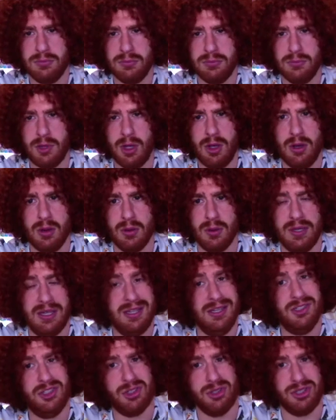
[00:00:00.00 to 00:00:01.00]
Oh,
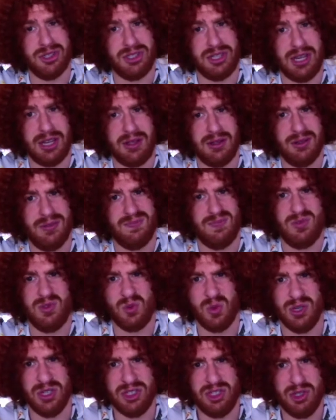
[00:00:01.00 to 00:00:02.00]
interesting.
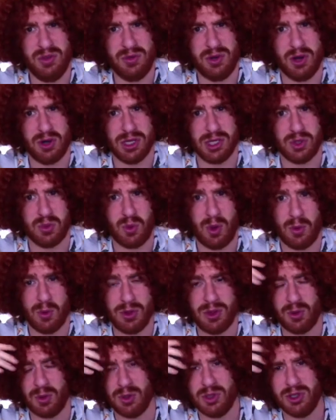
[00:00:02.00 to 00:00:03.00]
What did you notice? What were
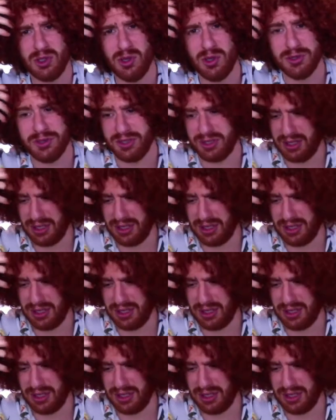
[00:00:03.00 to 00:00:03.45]
the results?